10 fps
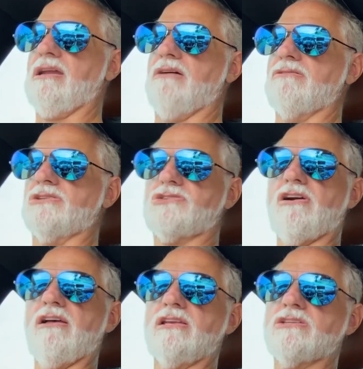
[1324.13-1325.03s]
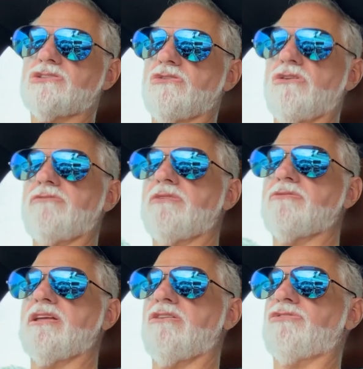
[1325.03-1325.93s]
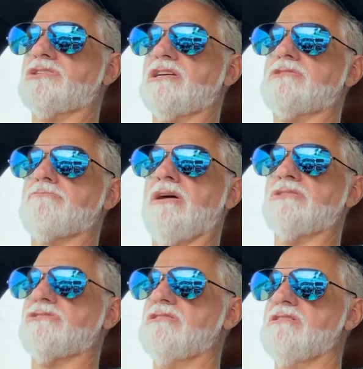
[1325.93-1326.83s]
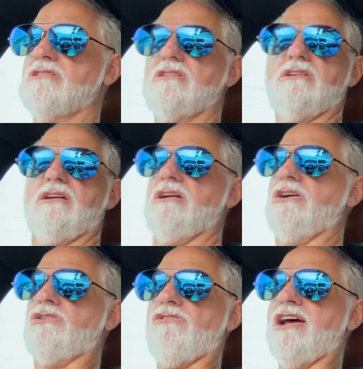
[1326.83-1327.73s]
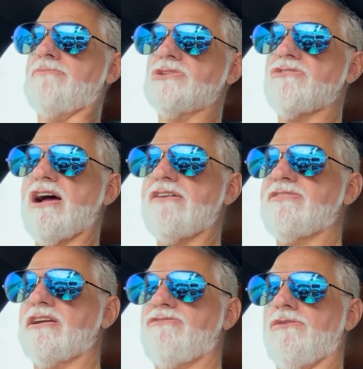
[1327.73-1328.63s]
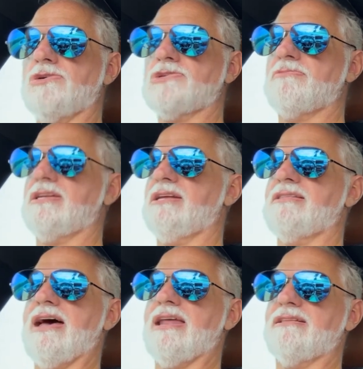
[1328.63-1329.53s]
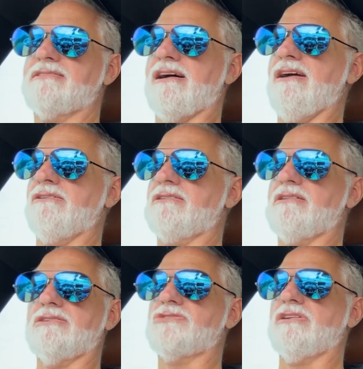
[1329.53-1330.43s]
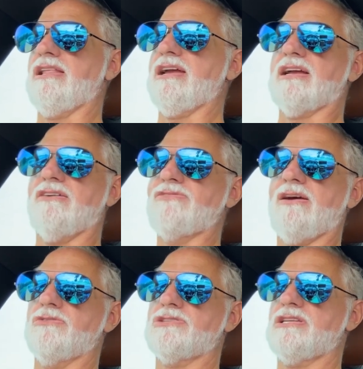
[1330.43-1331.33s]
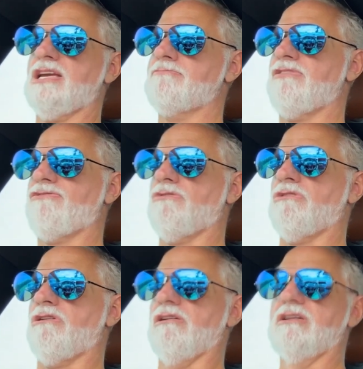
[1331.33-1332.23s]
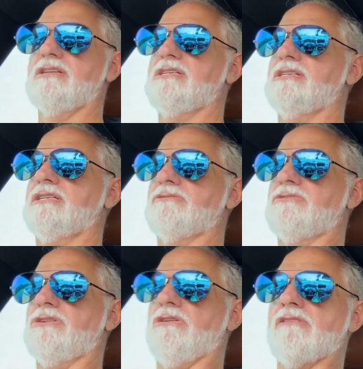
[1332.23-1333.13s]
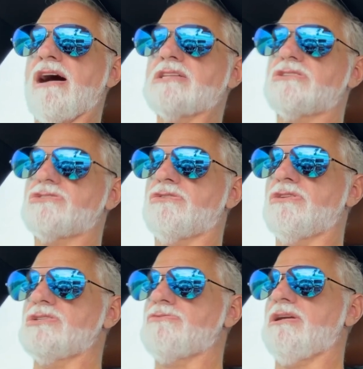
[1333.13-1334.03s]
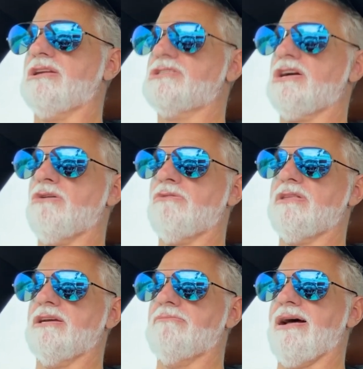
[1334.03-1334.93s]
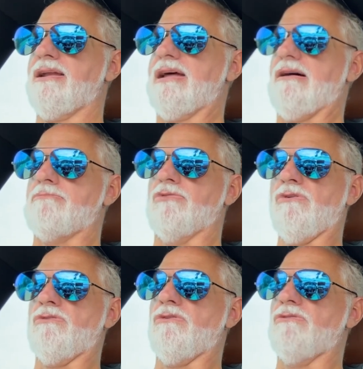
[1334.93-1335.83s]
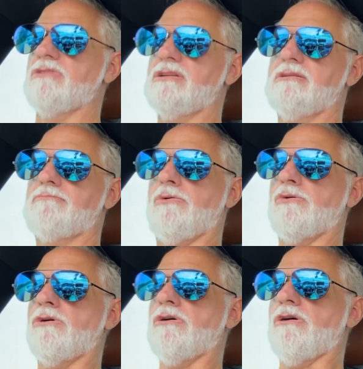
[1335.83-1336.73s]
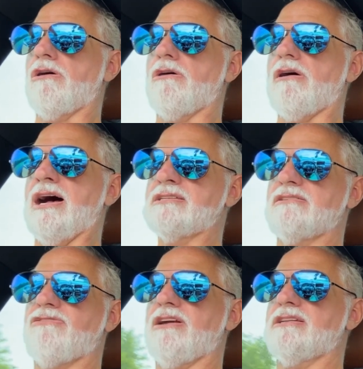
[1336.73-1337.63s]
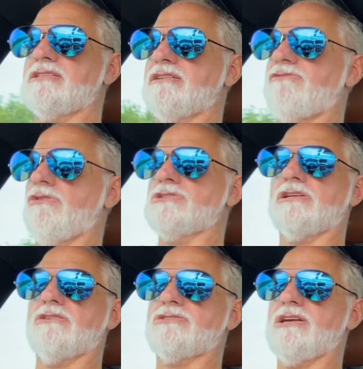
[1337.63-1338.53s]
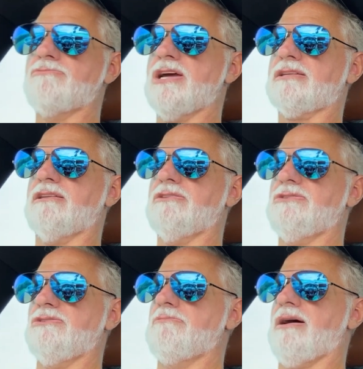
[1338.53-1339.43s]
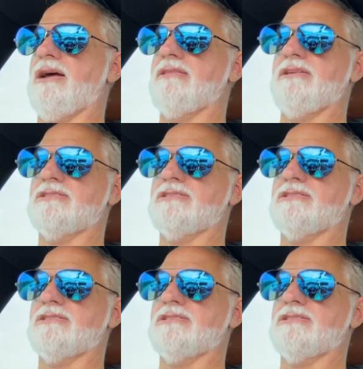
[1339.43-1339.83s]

Australia story. We were there for 6 months. Incredible traffic enforcement in that entire country like I've never seen before. And there are lots of stories we can share with you about how brutal poor our Aussie friends unfortunately are subjected to by these